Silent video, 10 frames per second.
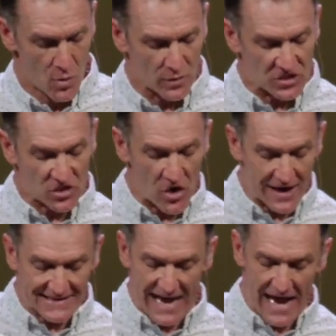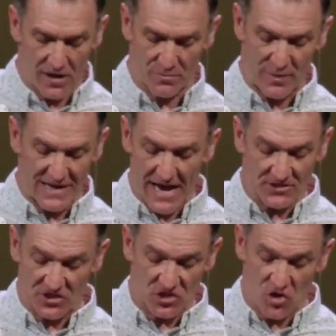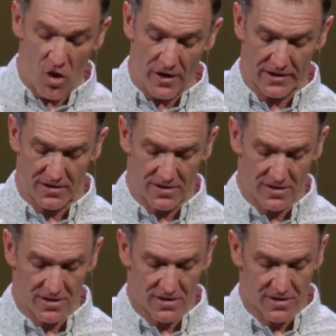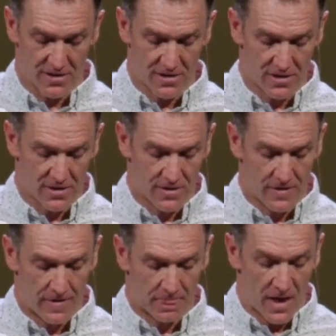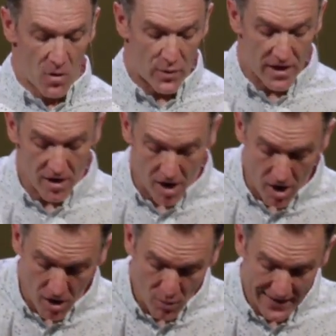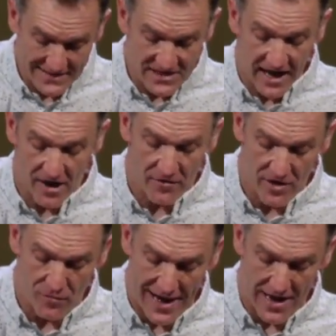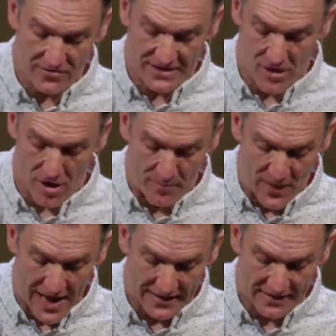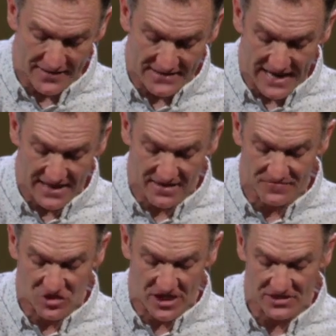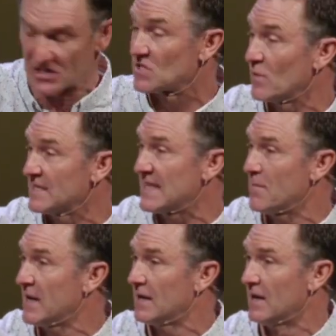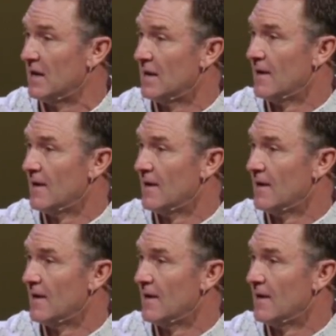We're struck down, but not destroyed. We are always carry around in our body the death of Jesus. What does that mean?